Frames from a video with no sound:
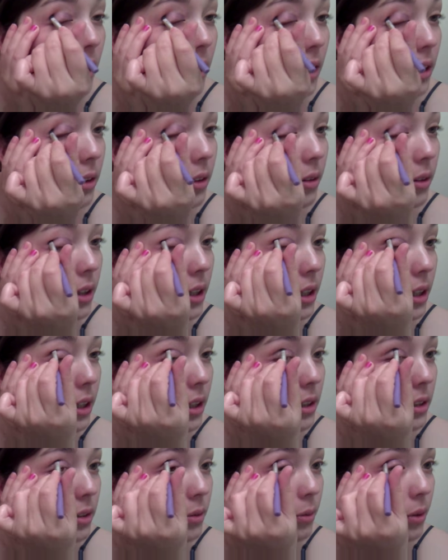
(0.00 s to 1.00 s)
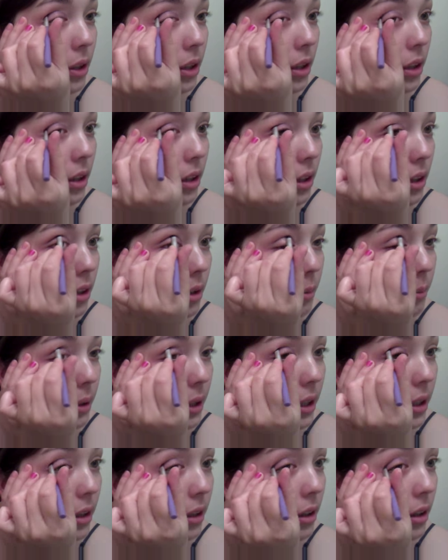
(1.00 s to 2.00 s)
Kind of go inward a
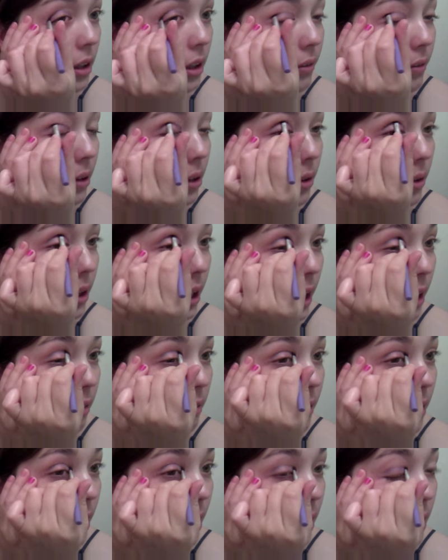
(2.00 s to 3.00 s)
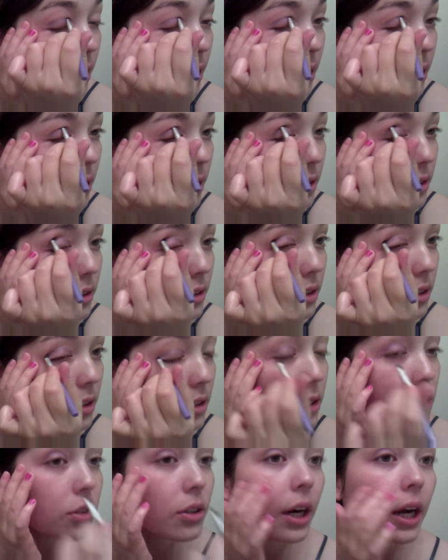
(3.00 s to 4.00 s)
bit. If you don't have that,
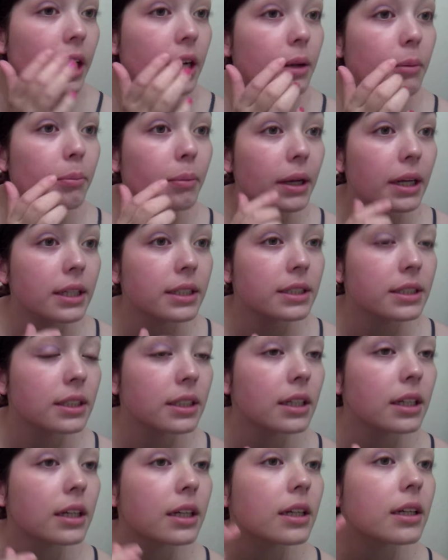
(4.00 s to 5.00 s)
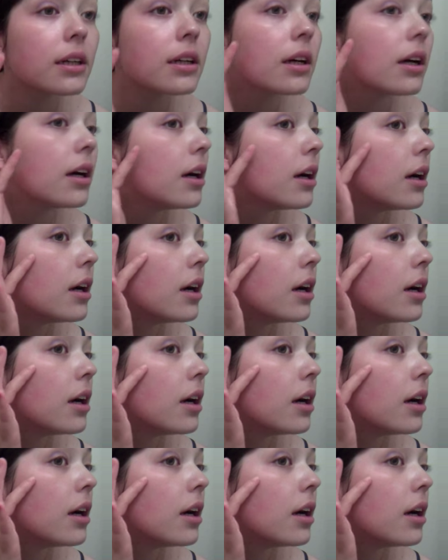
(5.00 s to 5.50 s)
just try to base it